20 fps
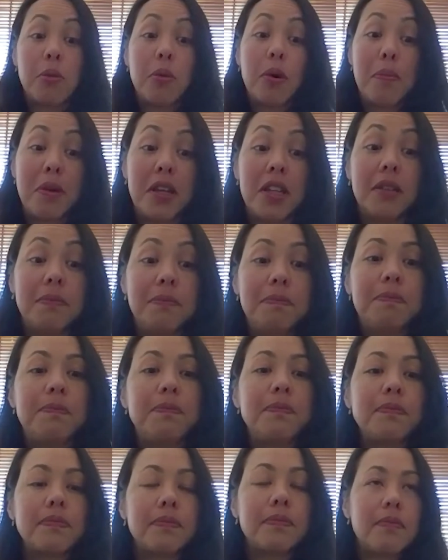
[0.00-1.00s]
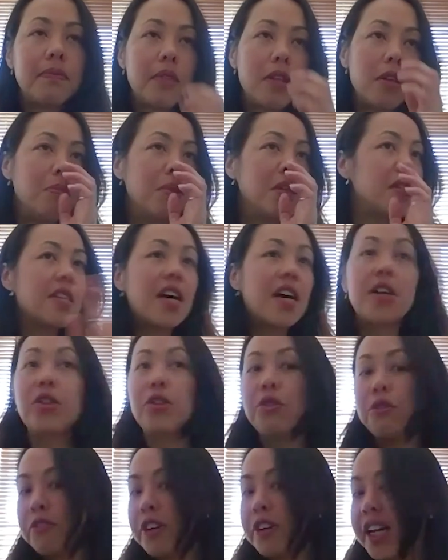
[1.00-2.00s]
women, because I
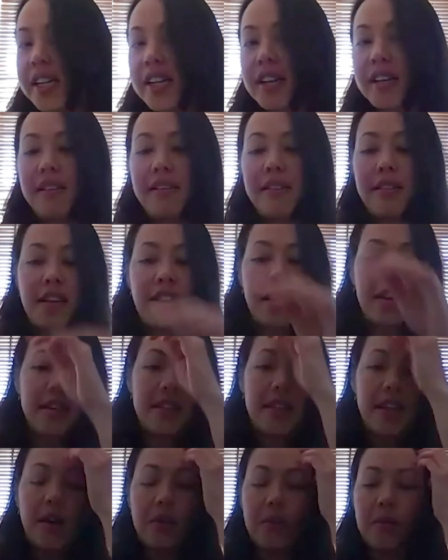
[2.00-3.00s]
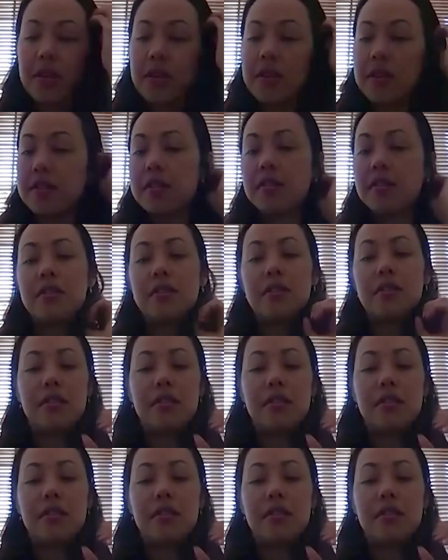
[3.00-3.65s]
couldn't find anything that was